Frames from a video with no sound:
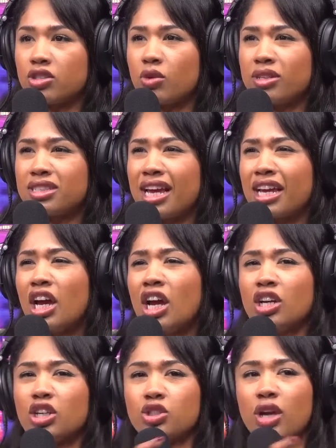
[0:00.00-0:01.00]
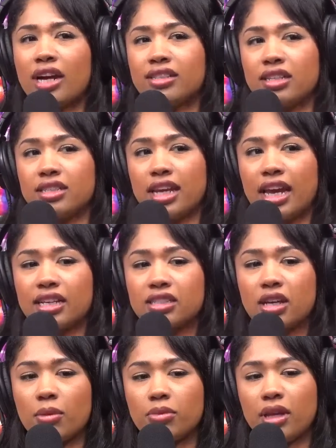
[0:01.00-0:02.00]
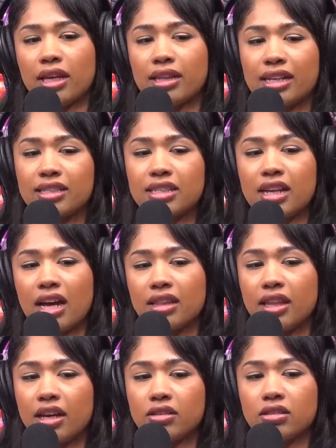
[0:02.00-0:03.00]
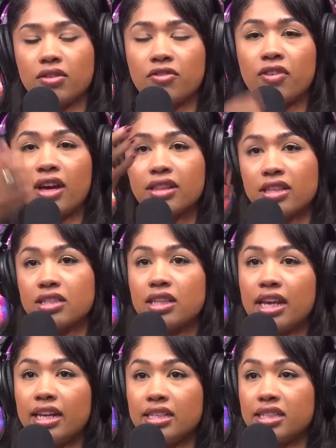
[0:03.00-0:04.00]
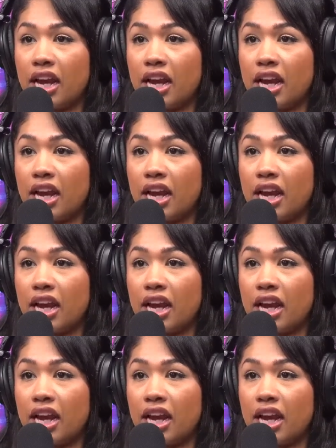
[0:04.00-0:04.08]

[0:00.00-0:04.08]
So yeah. it's like you're trying to take something that's not there to defend this lady's